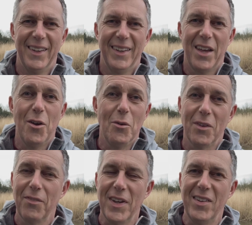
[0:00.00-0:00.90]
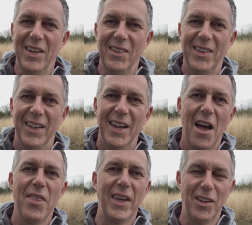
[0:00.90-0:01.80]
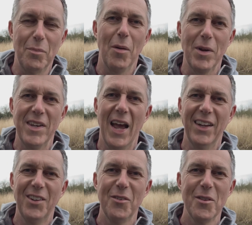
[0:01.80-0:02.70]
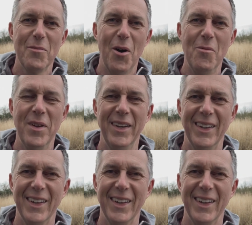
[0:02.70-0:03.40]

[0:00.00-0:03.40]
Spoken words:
Who's the fittest? I think it's probably Dexter at the moment.